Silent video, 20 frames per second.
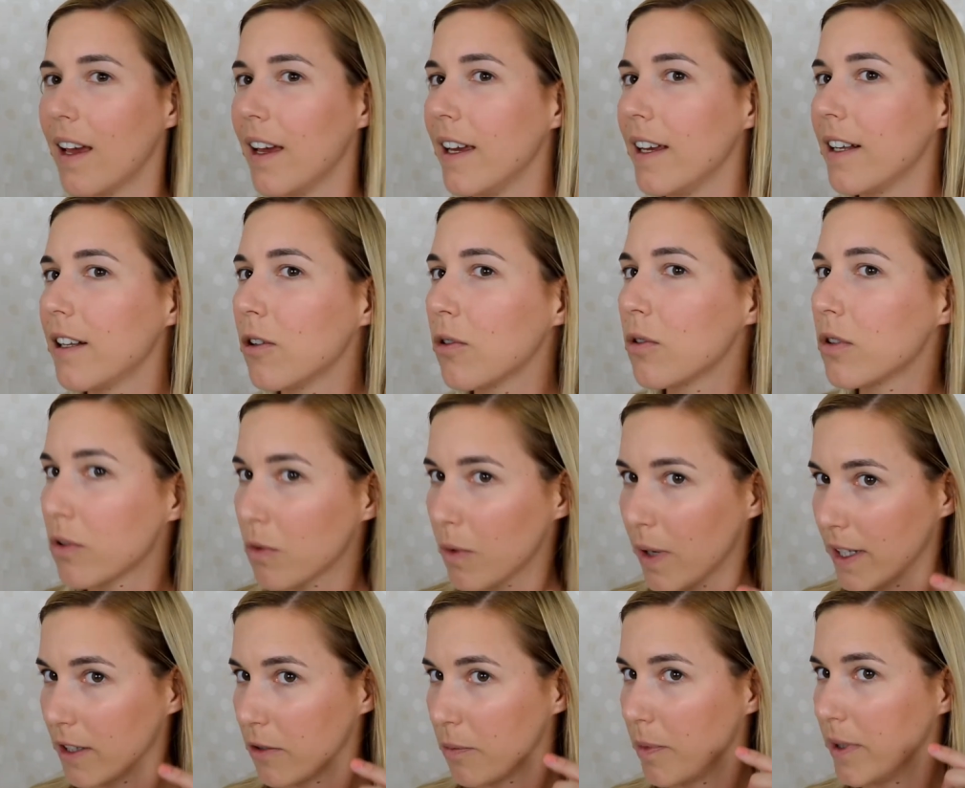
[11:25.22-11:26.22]
It looks
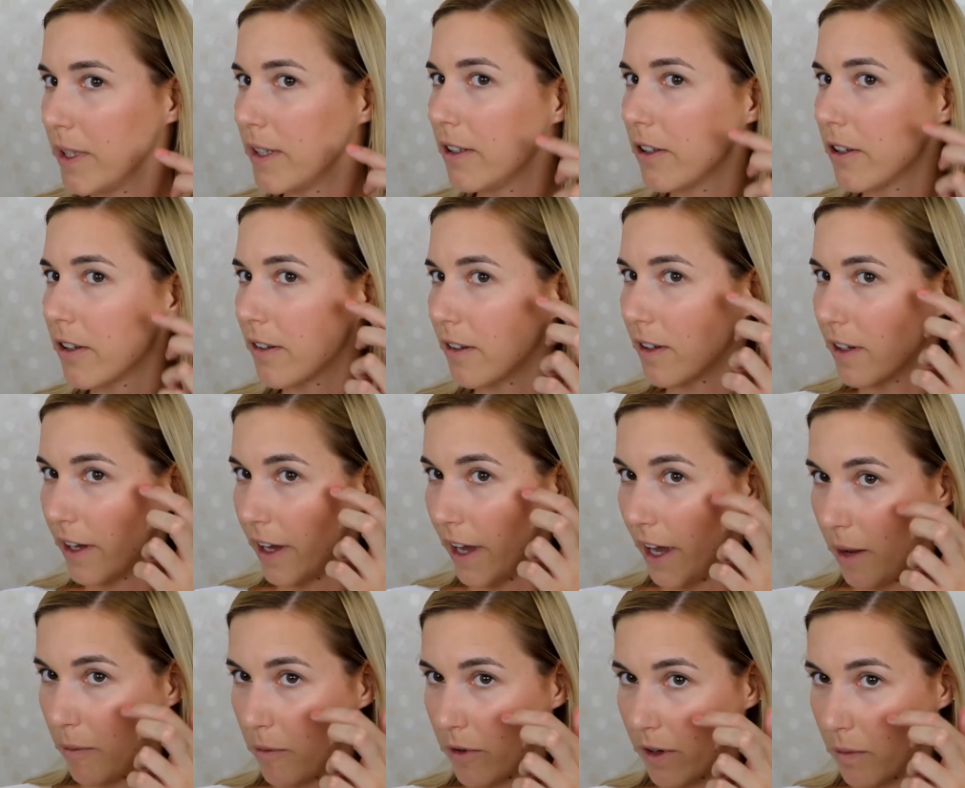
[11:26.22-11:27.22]
quite pretty on
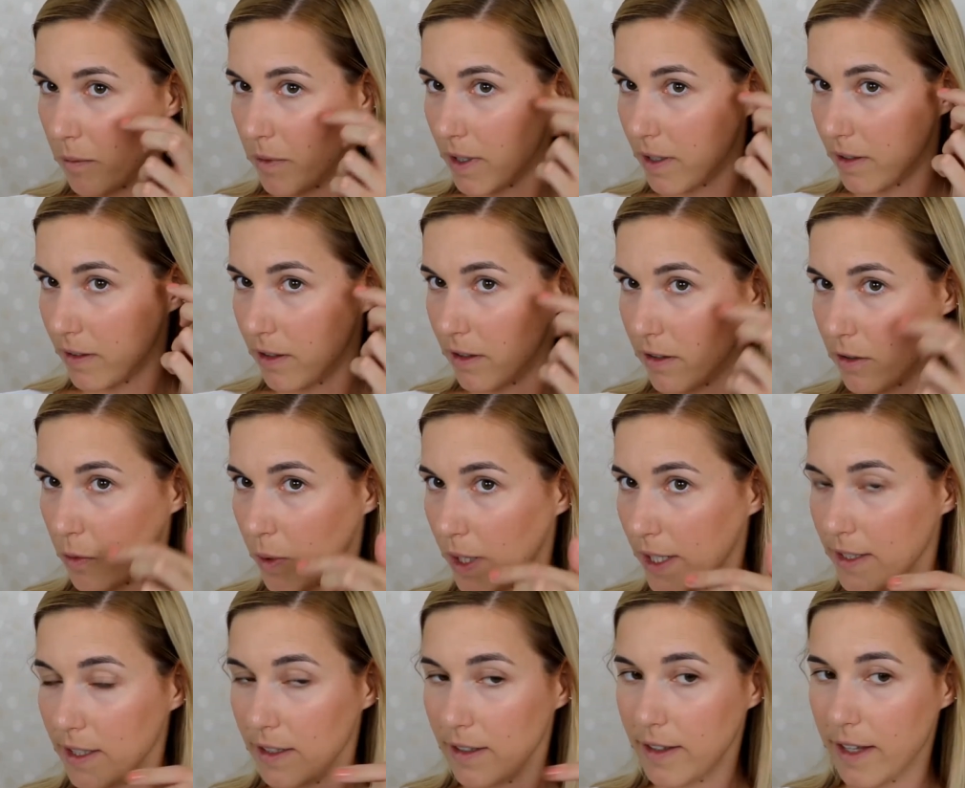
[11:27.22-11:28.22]
camera because it's
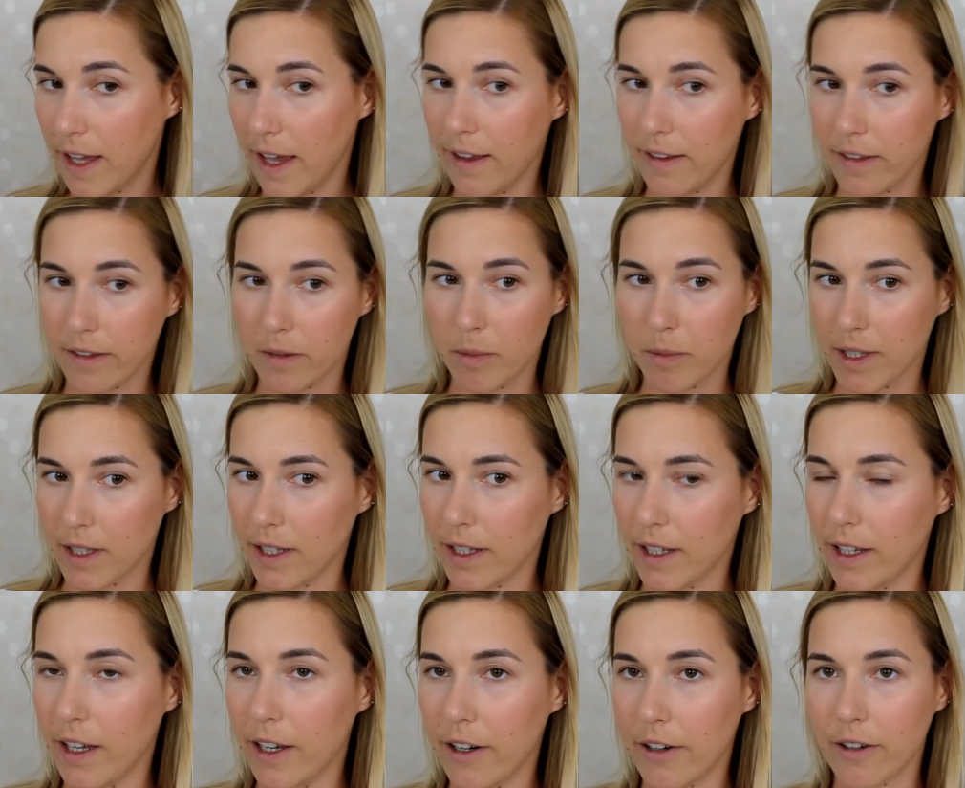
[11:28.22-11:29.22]
quite intense, but
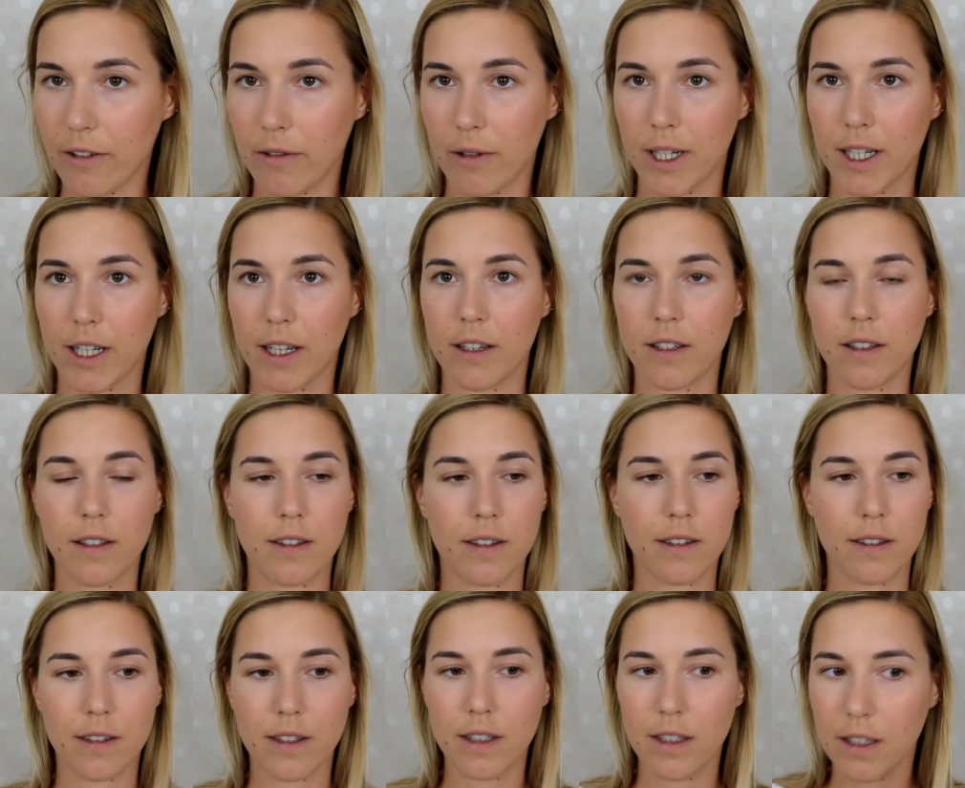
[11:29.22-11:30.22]
here when I
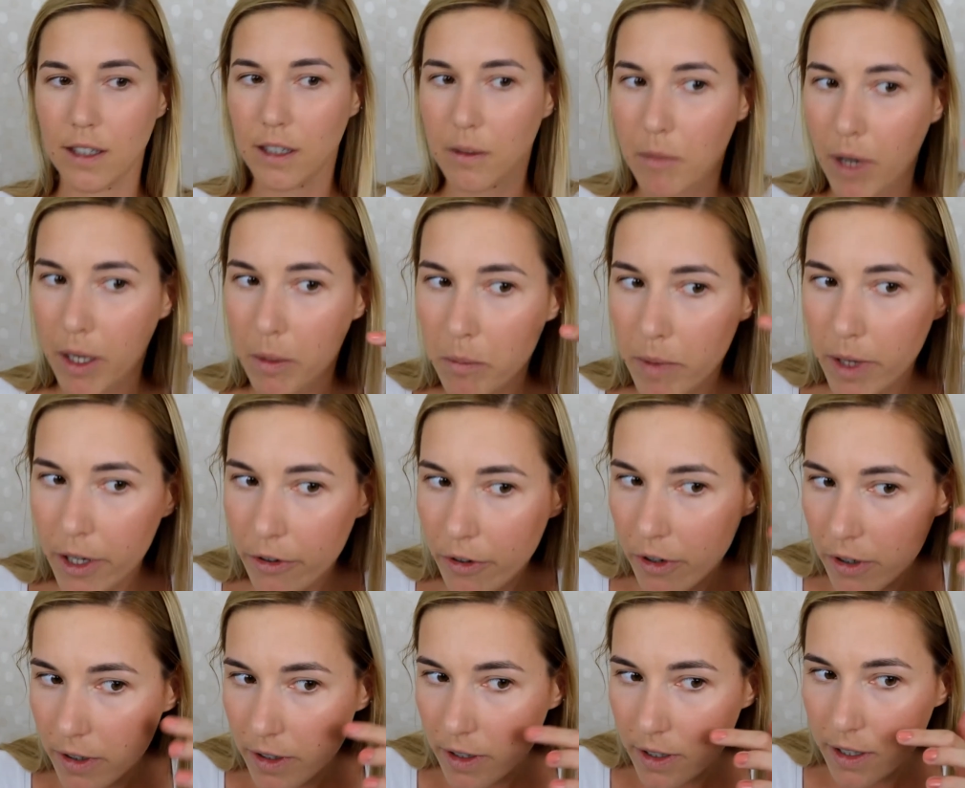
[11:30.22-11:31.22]
see in my
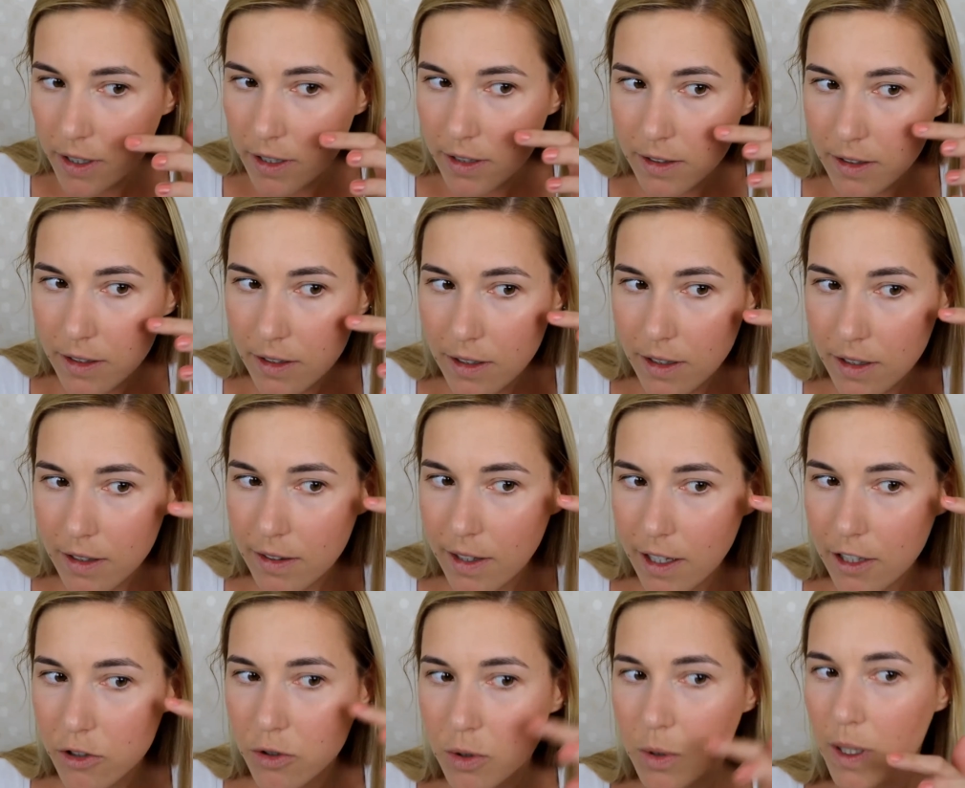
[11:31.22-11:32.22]
mirror it
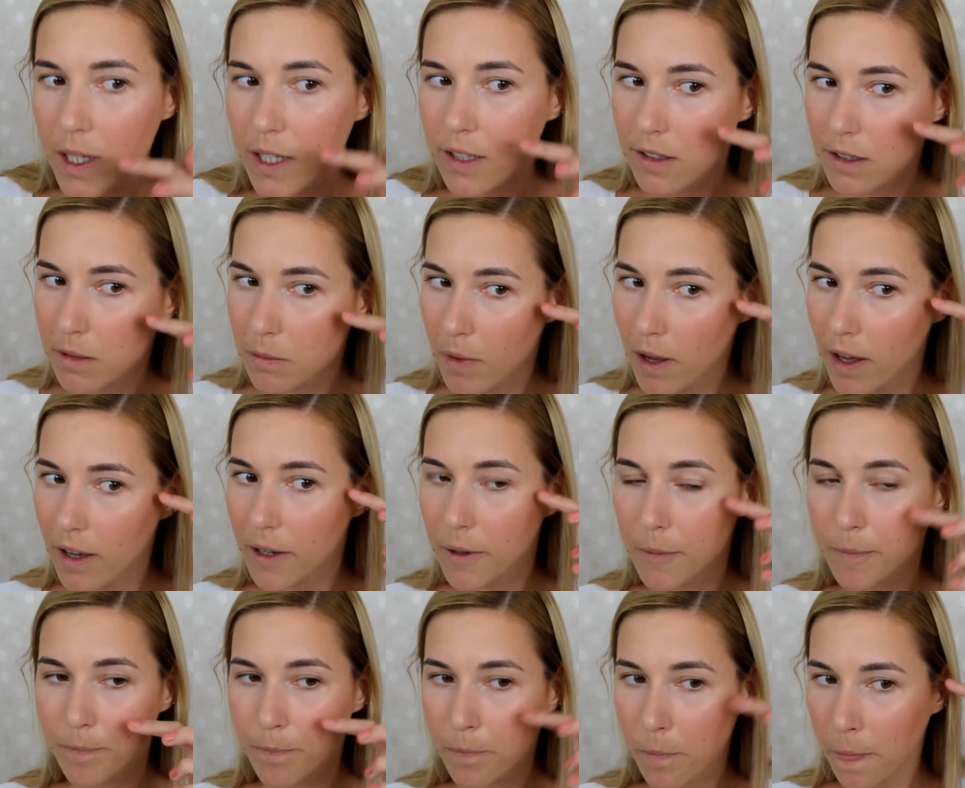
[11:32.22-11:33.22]
accentuates
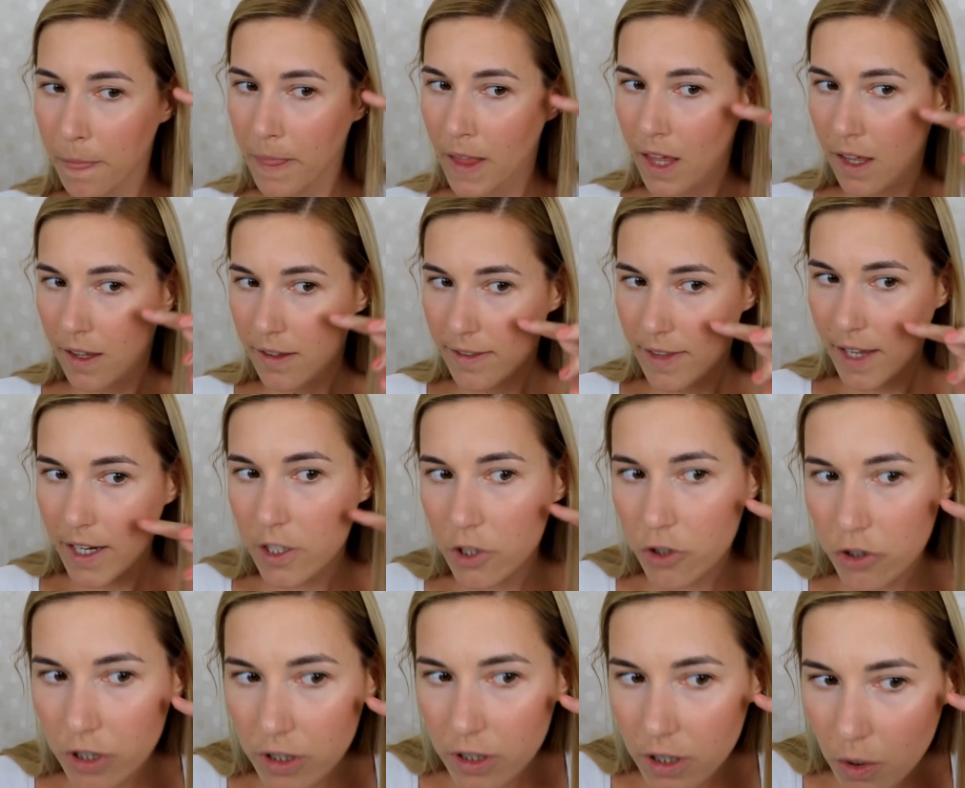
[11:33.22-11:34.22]
my
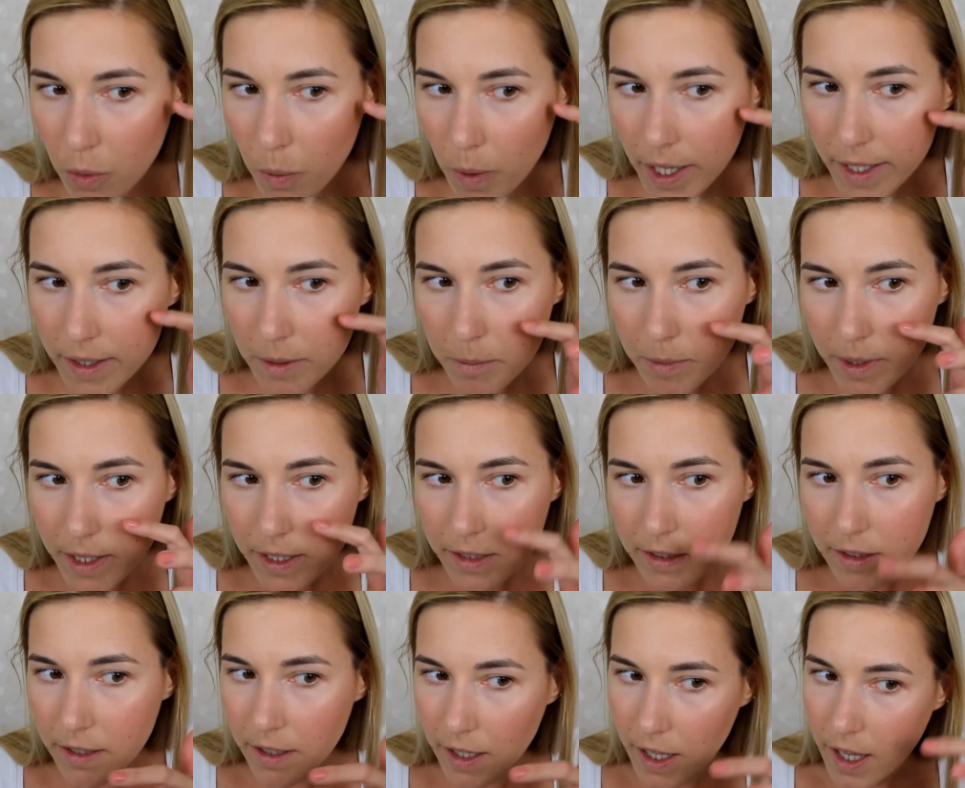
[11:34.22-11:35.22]
texture quite a bit